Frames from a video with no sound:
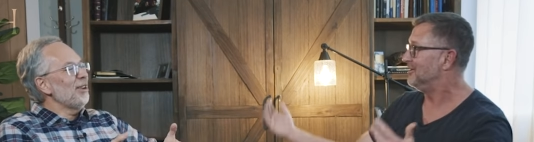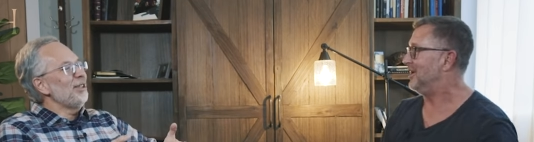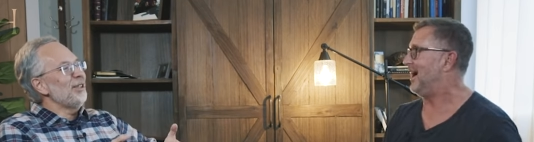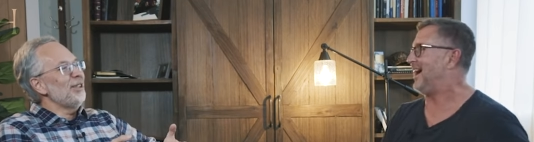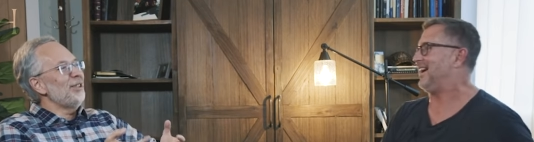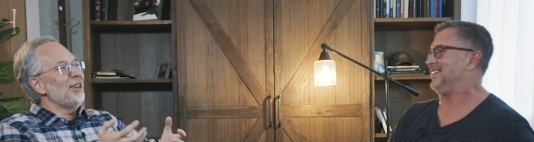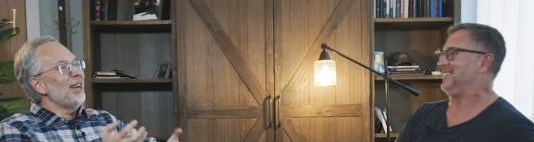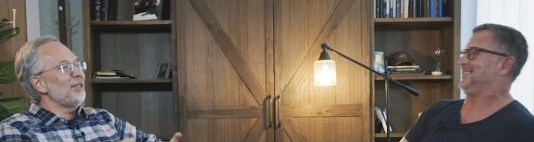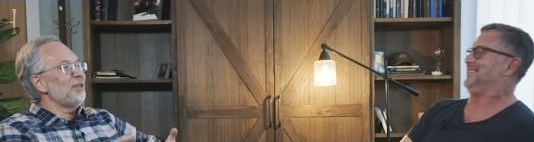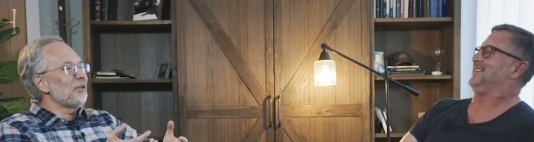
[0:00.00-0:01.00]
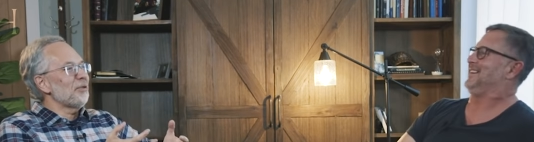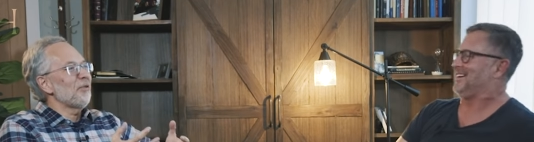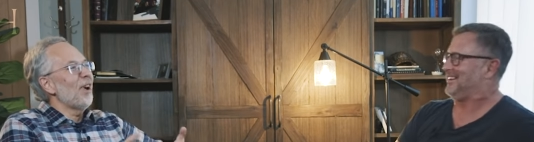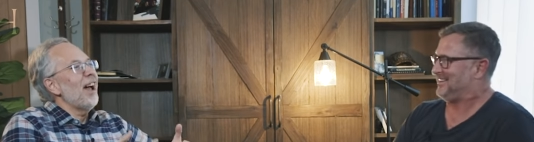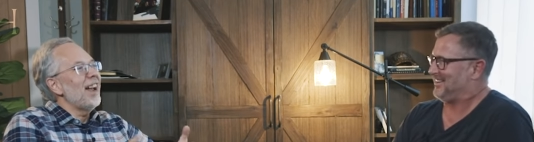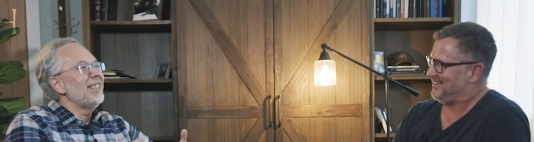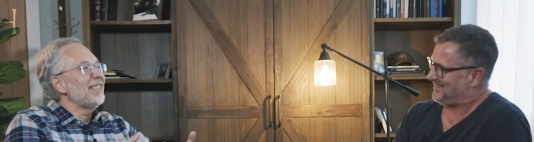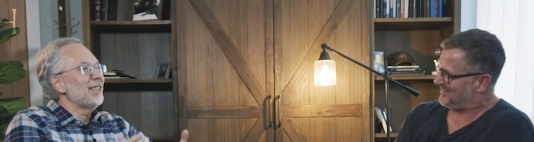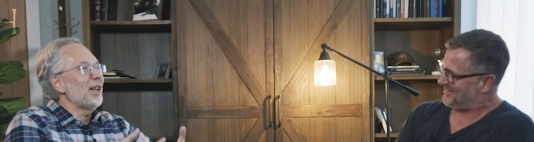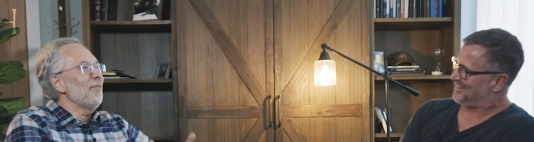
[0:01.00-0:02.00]
Speaker 1: Could you just try
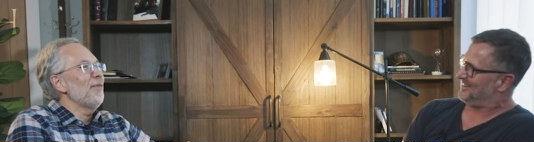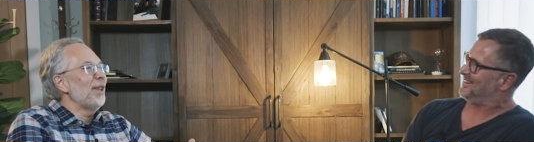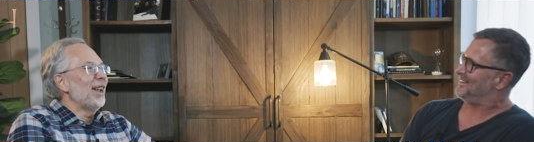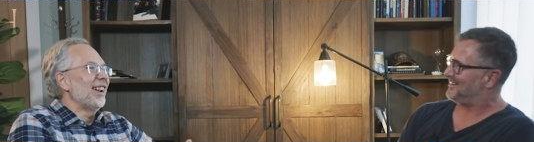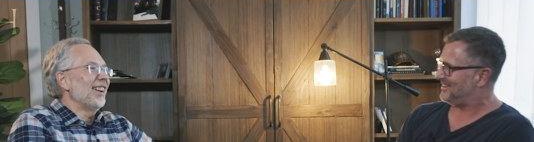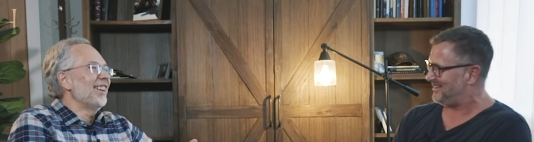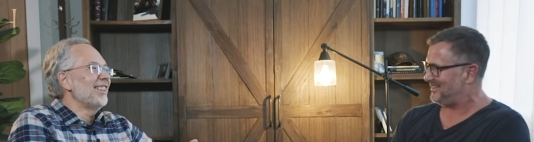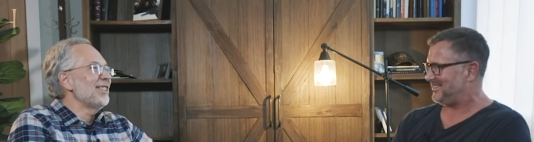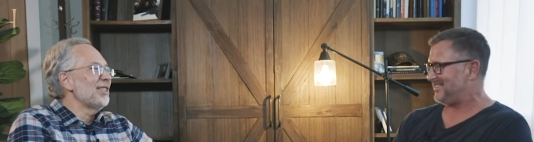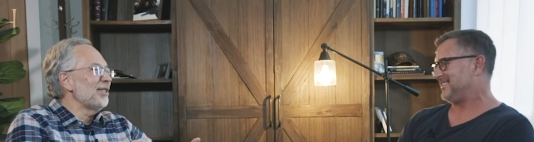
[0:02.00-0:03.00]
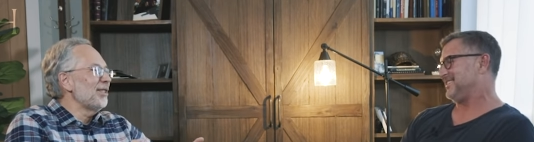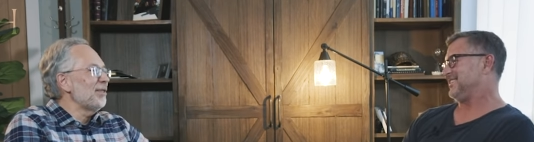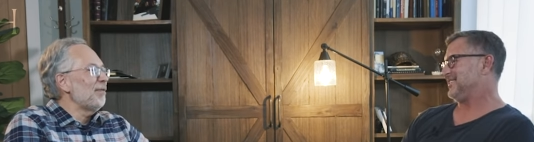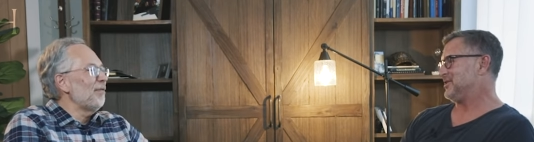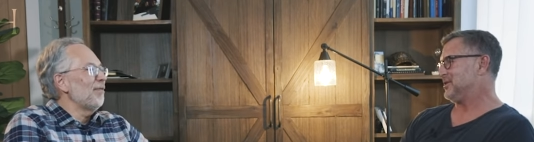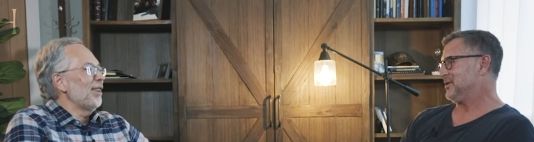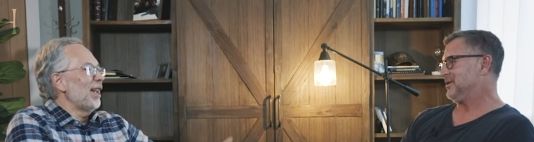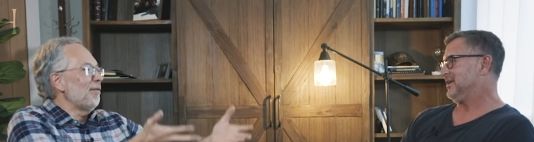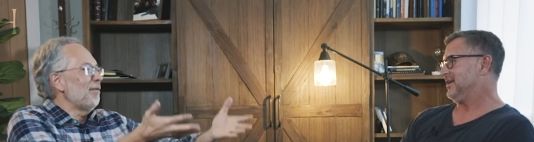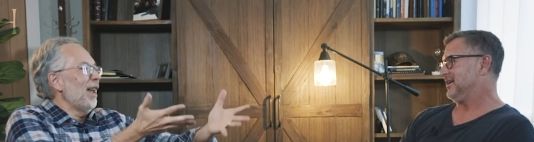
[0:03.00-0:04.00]
something? You know, just
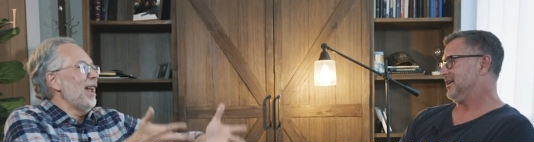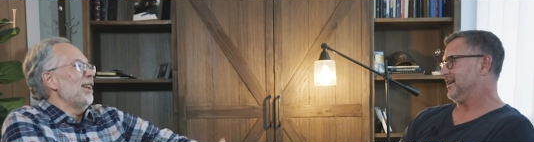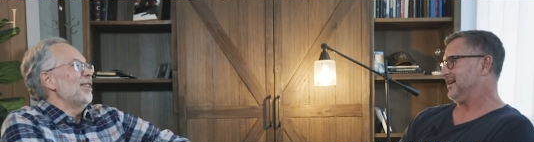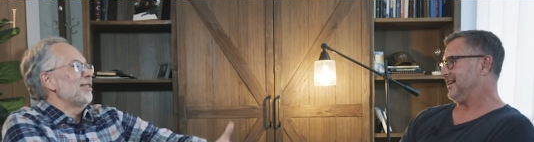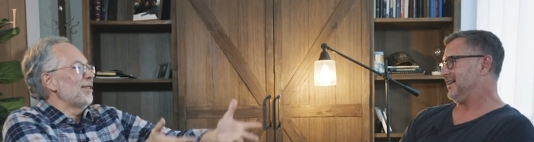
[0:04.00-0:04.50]
like fake it, or